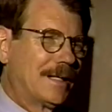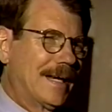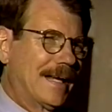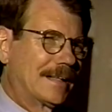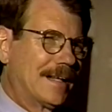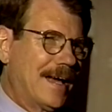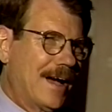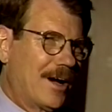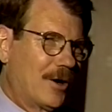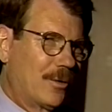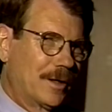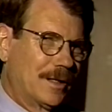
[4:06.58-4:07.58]
at
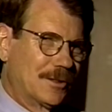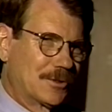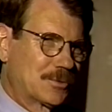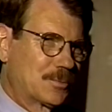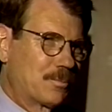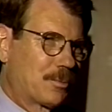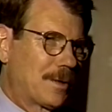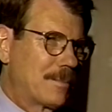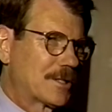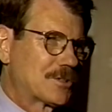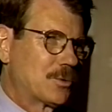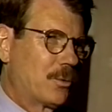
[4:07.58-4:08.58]
now is pretty
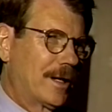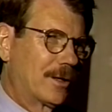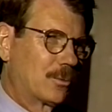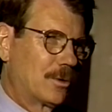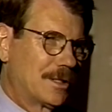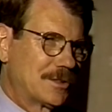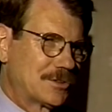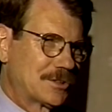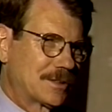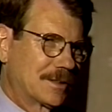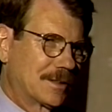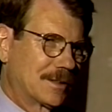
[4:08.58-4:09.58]
much the way it
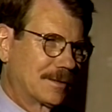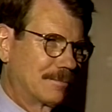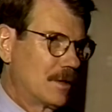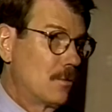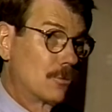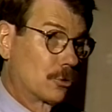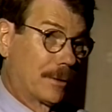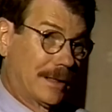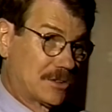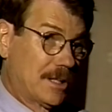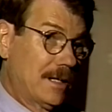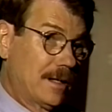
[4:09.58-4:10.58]
was during
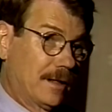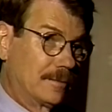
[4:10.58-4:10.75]
its heyday.